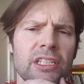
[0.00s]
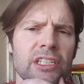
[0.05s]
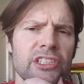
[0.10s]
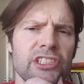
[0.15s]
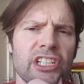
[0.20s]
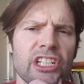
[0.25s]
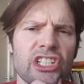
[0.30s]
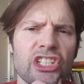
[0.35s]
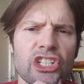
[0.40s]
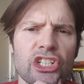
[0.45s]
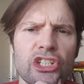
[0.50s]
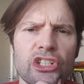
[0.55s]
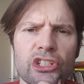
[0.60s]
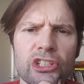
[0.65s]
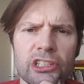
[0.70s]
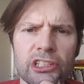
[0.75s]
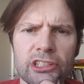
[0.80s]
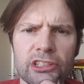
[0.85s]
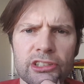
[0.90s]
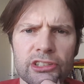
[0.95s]
It's actually
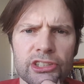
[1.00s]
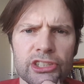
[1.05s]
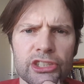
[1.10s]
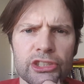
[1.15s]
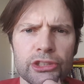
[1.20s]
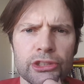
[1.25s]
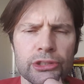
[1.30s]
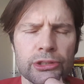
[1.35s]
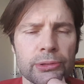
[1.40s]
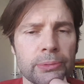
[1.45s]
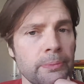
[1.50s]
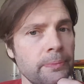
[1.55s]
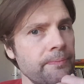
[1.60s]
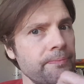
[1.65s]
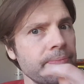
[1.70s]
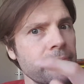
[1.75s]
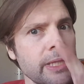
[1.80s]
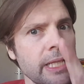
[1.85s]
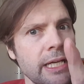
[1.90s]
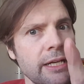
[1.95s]
not a nice term.
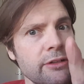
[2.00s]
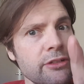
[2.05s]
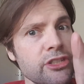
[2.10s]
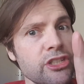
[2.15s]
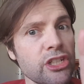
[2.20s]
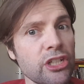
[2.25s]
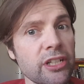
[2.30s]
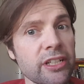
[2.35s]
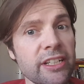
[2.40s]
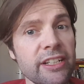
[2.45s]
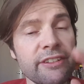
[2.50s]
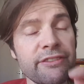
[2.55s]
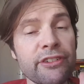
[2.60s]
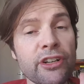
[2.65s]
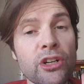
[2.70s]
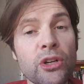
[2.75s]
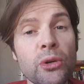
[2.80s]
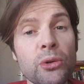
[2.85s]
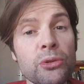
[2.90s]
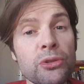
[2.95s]
How would you like it if
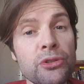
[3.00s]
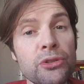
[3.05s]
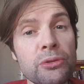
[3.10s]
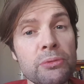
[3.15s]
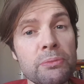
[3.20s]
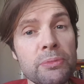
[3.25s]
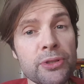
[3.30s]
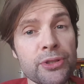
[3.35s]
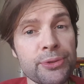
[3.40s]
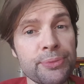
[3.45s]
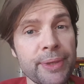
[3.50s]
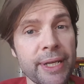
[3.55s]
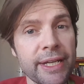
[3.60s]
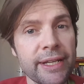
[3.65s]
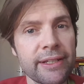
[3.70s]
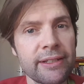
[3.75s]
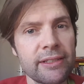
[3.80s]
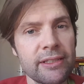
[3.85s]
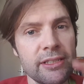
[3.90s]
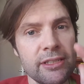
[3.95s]
I called you a bush
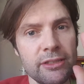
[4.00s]
pig?